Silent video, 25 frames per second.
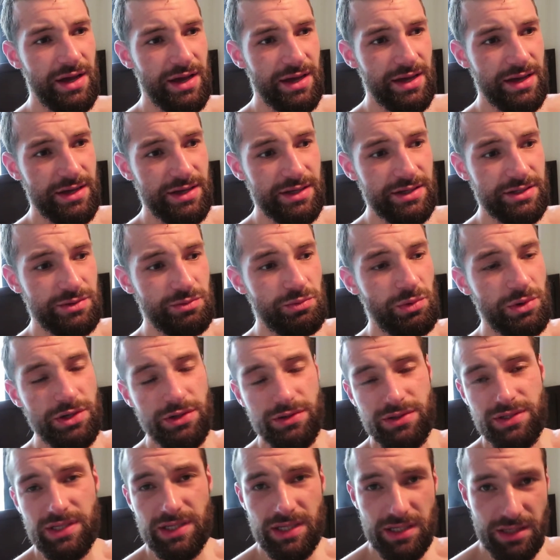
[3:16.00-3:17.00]
is what
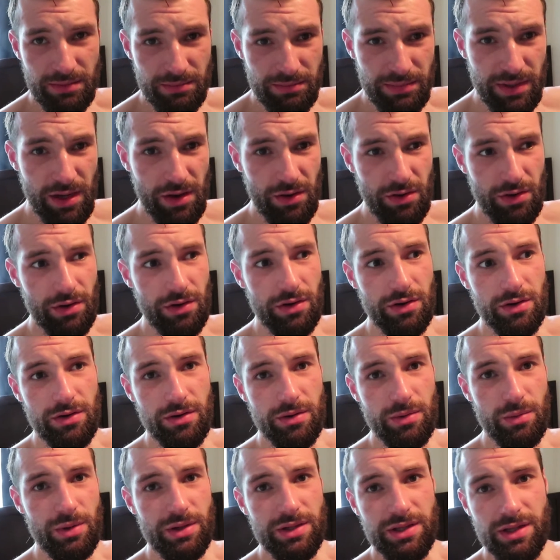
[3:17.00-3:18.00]
you see in the
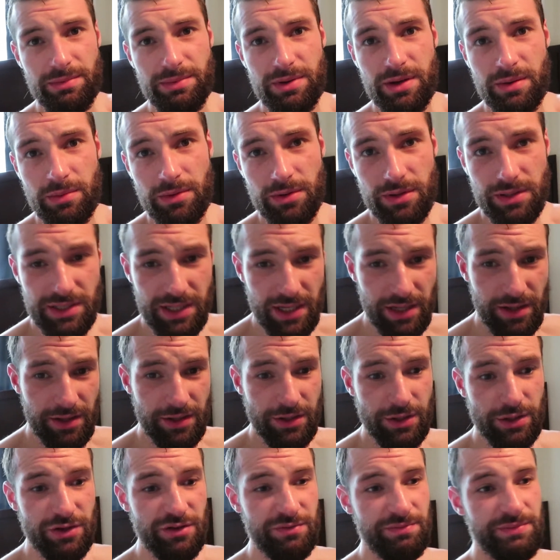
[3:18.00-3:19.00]
mirror, or what that people are
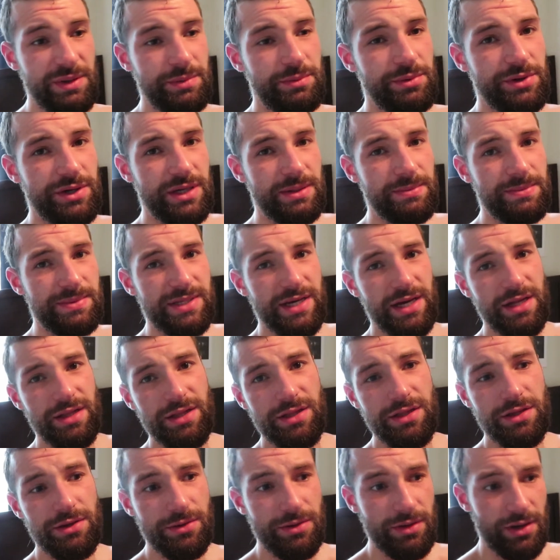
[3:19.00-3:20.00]
telling you. If people keep
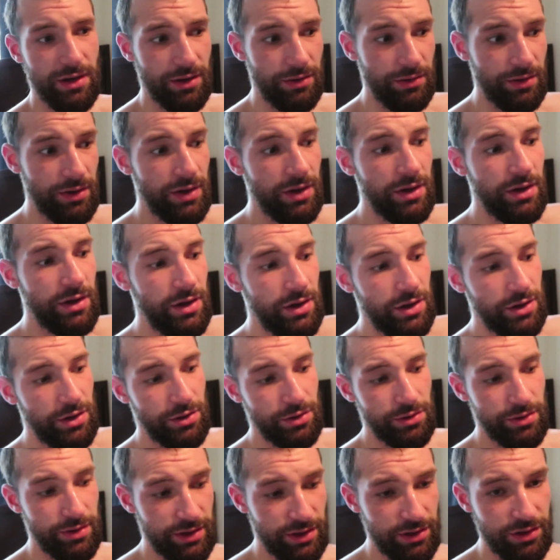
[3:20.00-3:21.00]
telling you,
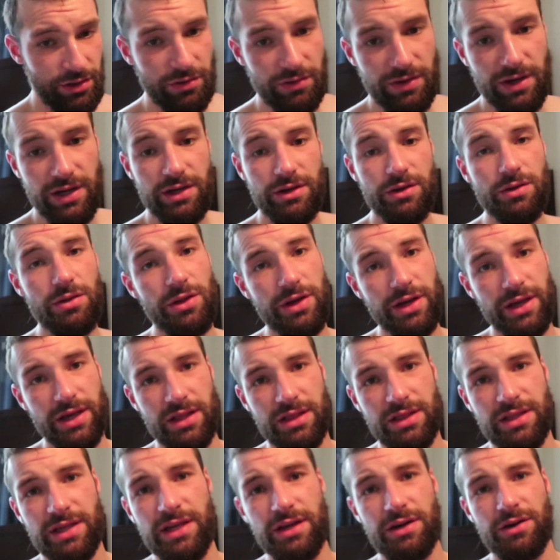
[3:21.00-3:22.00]
you're looking great, you're
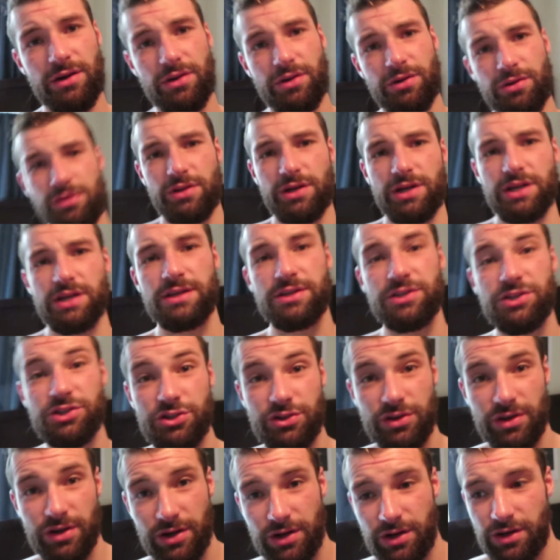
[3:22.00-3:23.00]
looking leaner, you're looking
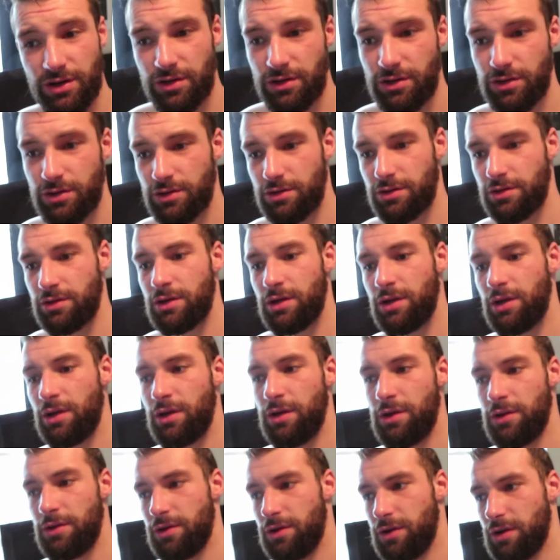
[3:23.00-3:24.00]
stronger, you're
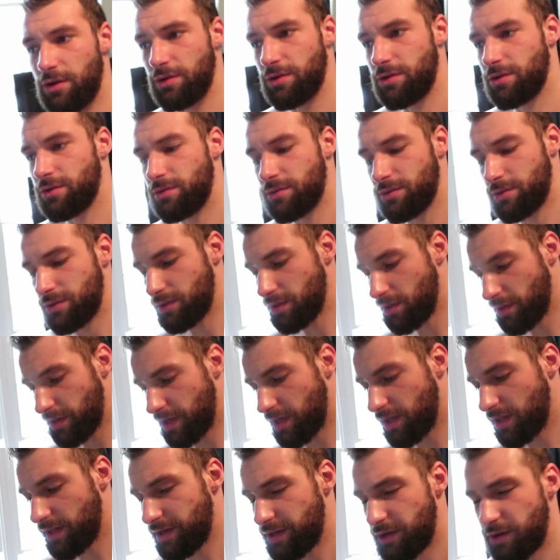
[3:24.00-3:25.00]

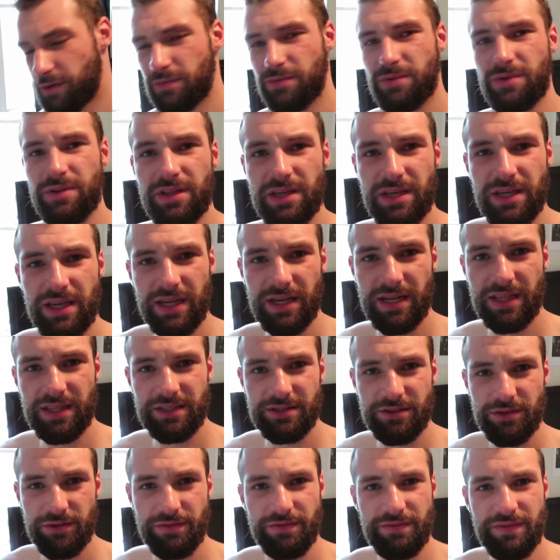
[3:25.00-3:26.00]
looking like you're really getting
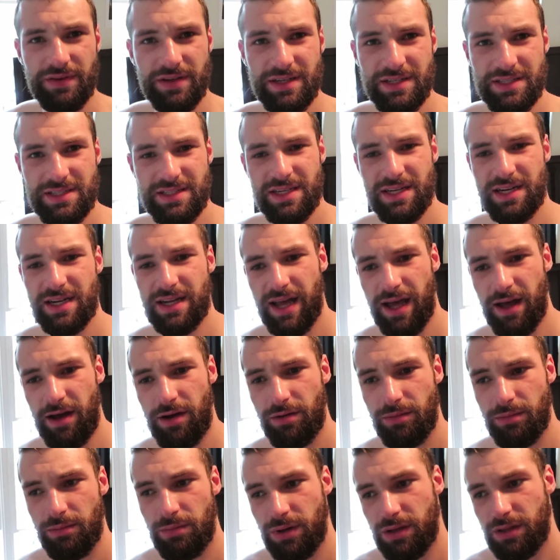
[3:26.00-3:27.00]
this whole fitness thing
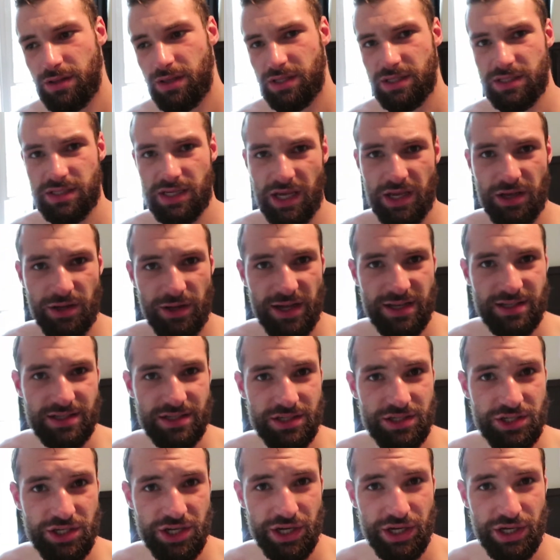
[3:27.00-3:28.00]
down, but the scale
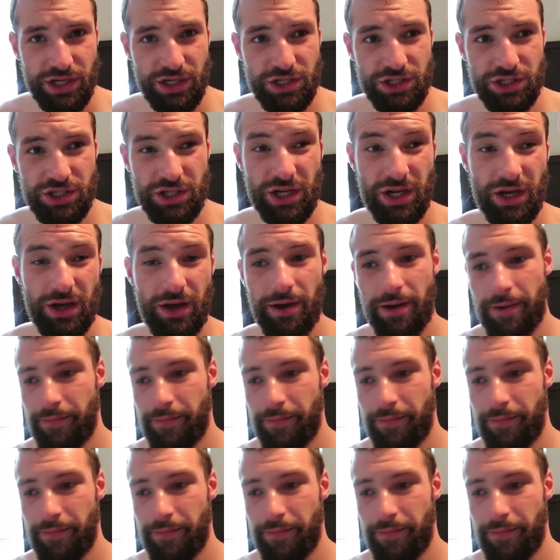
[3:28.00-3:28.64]
hasn't changed,